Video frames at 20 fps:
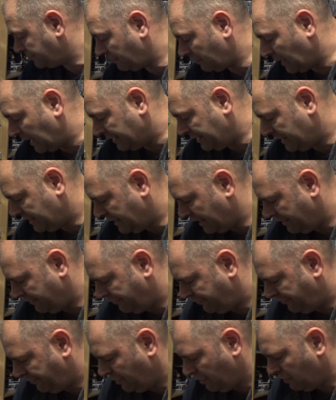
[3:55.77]
I did get a
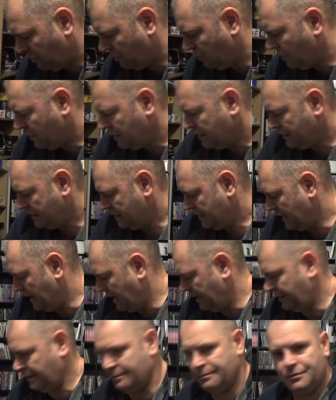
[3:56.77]
few
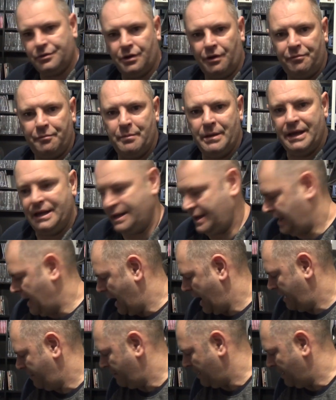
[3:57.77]
items off Big Game.